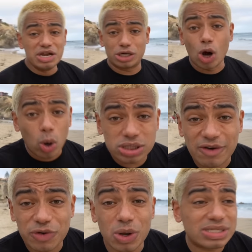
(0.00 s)
Nicole's
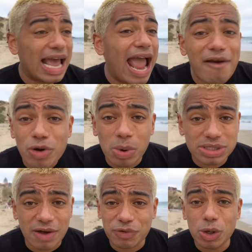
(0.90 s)
confused. Everyone's
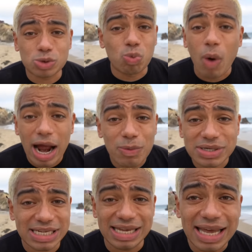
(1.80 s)
confused. Why
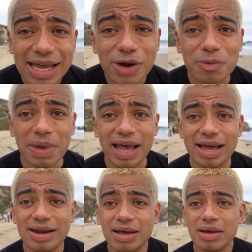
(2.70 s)
was he here,
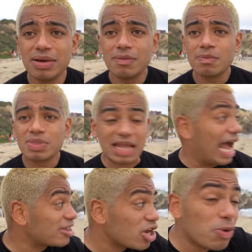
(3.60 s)
man? I
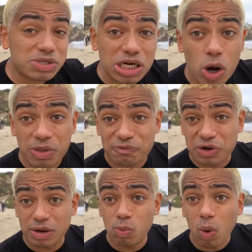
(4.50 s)
thought he was gonna go in the
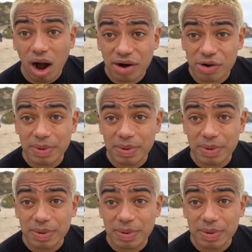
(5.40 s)
freaking water,